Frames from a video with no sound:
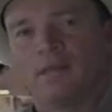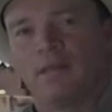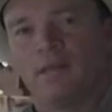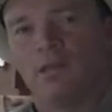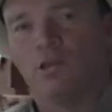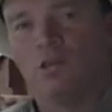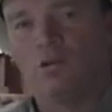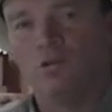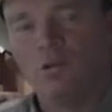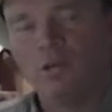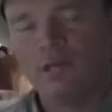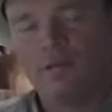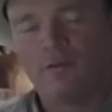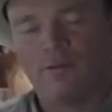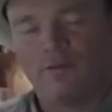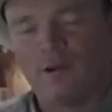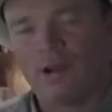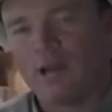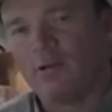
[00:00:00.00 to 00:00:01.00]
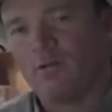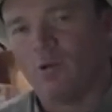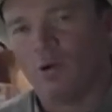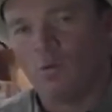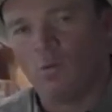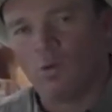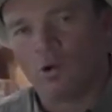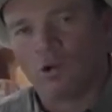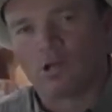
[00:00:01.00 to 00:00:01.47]
You need to find
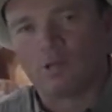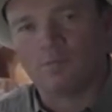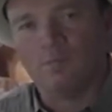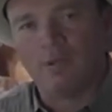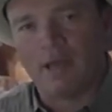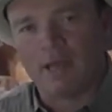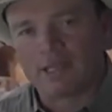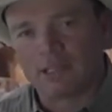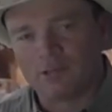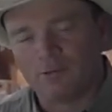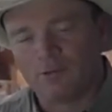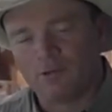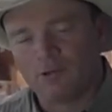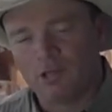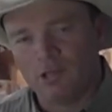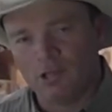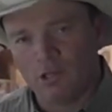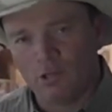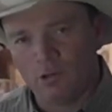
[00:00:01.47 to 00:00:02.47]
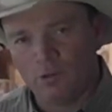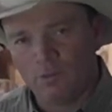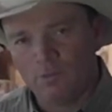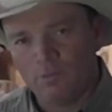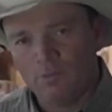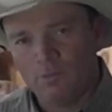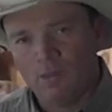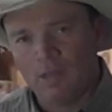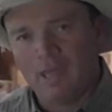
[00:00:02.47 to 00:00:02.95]
what works best for
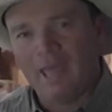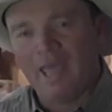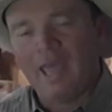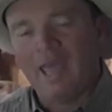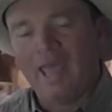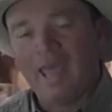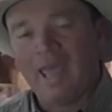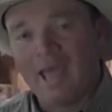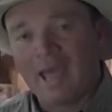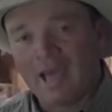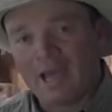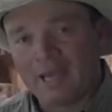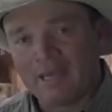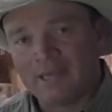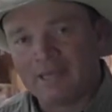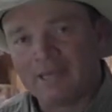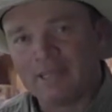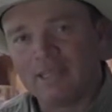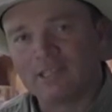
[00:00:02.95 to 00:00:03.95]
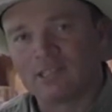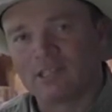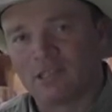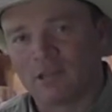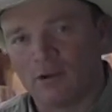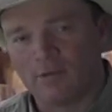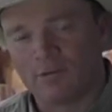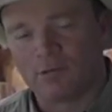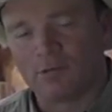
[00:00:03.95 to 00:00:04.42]
you and is
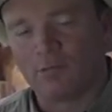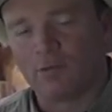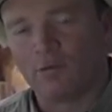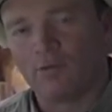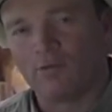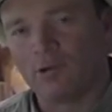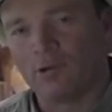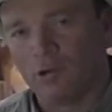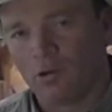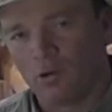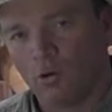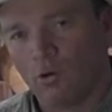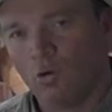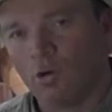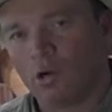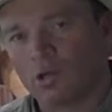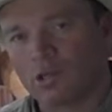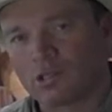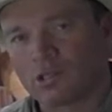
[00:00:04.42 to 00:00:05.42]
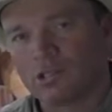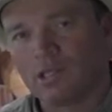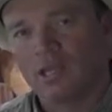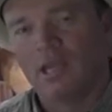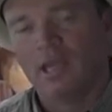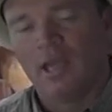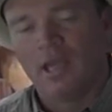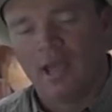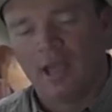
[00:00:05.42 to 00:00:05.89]
comfortable for your horse
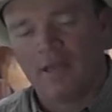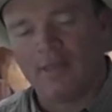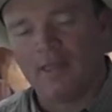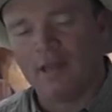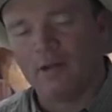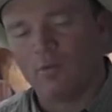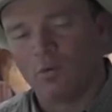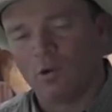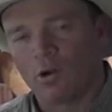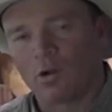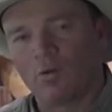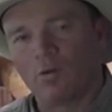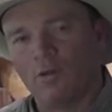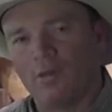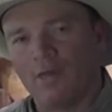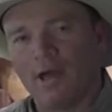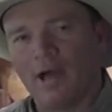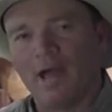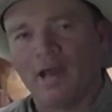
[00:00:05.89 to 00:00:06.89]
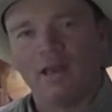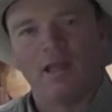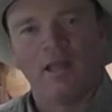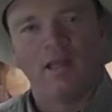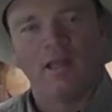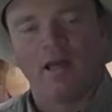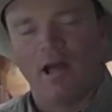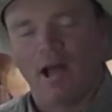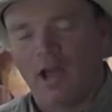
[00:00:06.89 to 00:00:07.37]
and then work with that.
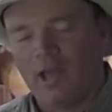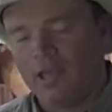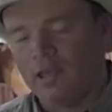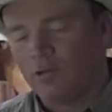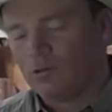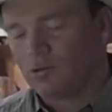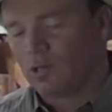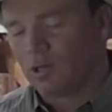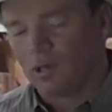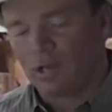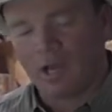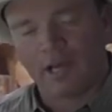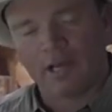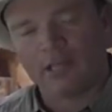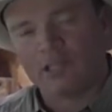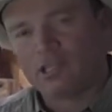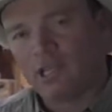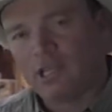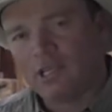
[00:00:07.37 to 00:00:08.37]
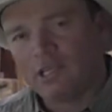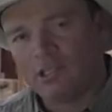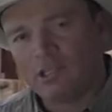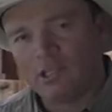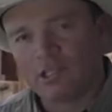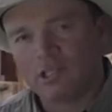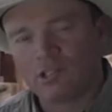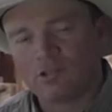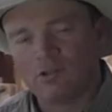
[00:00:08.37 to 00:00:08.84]
I use a lot of chain
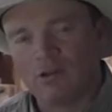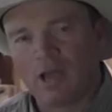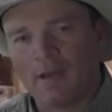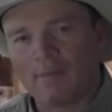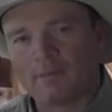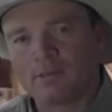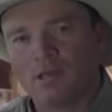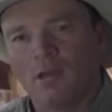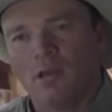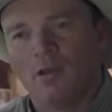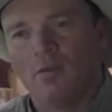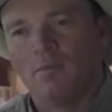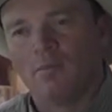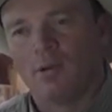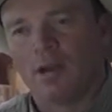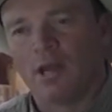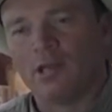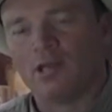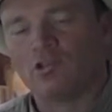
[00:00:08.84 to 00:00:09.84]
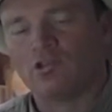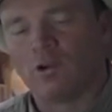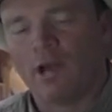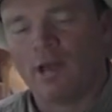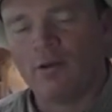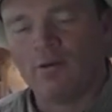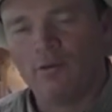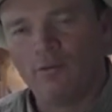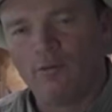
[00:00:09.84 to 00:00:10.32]
chin straps, but I
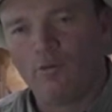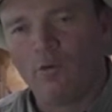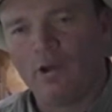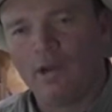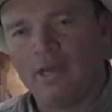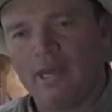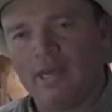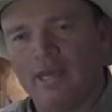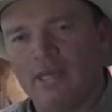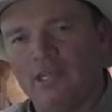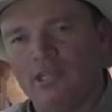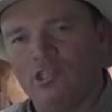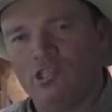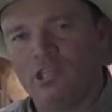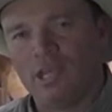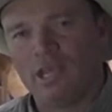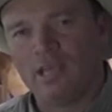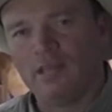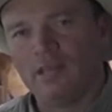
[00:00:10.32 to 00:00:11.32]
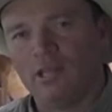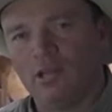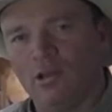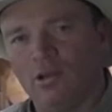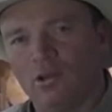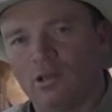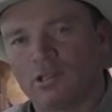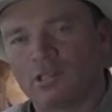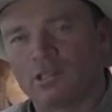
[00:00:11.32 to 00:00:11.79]
try to avoid any chain that
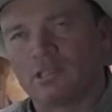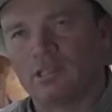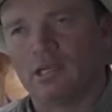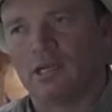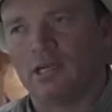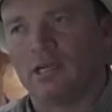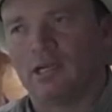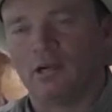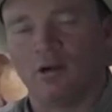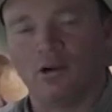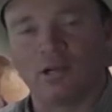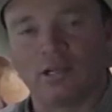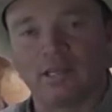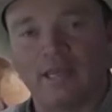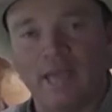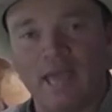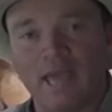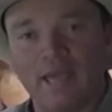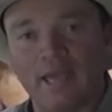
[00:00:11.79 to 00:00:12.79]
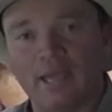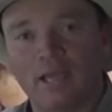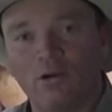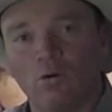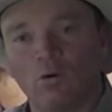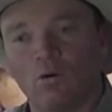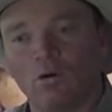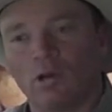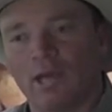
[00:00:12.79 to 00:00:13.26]
looks archaic
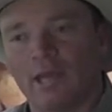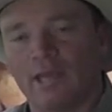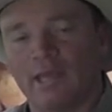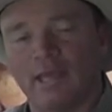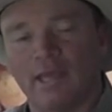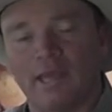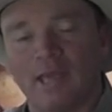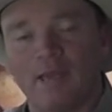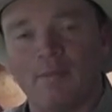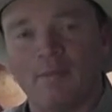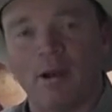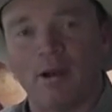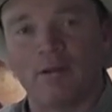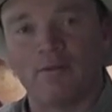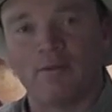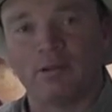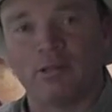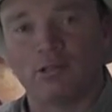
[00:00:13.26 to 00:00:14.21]
or like it came out of a